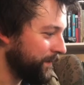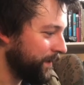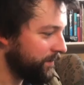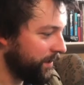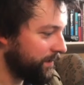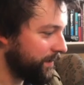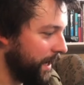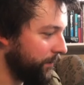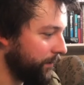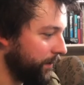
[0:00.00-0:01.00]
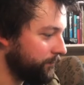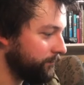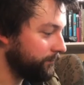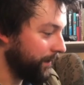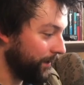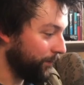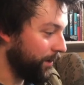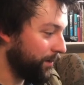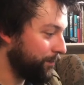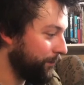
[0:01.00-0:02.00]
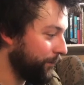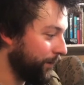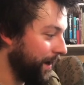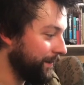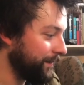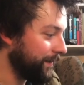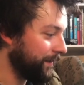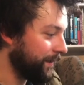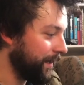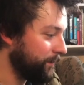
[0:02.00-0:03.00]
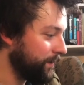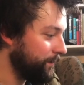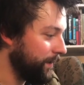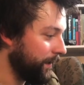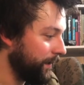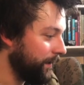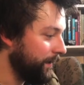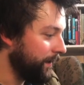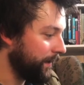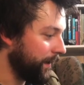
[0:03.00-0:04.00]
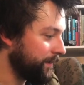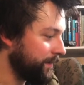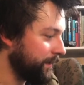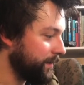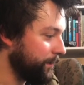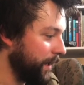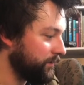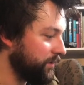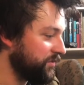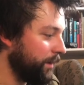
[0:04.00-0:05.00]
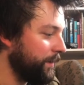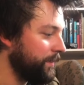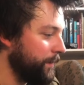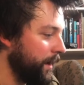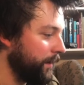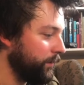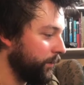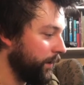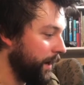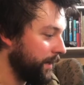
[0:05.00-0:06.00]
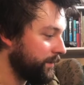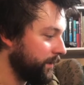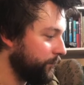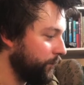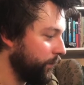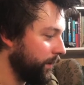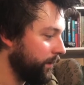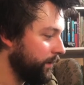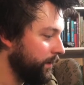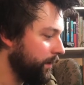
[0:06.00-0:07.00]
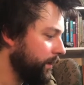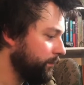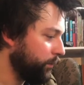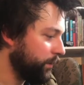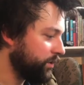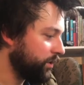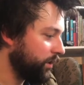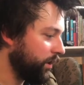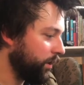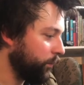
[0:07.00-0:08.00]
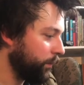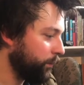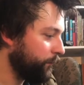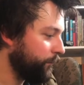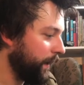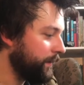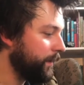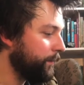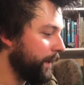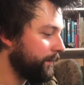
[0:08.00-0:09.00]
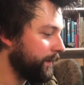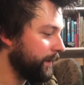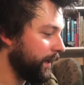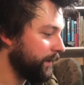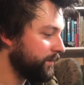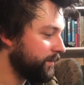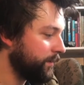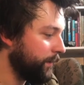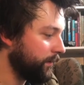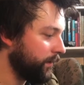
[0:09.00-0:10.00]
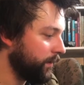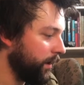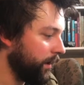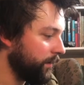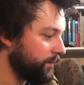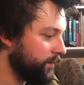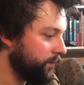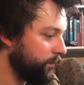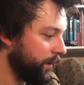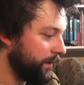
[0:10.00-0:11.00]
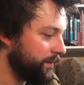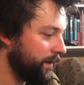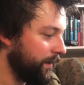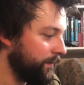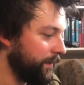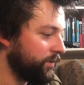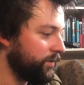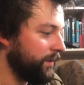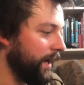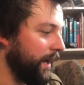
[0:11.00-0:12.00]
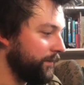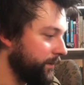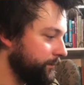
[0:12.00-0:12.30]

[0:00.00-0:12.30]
Just now, though, he awoke before I did and came to me, and I sent him out to summon the men you are asking for. But we should go. We will find them at the gates, among the guards, where I said they should gather.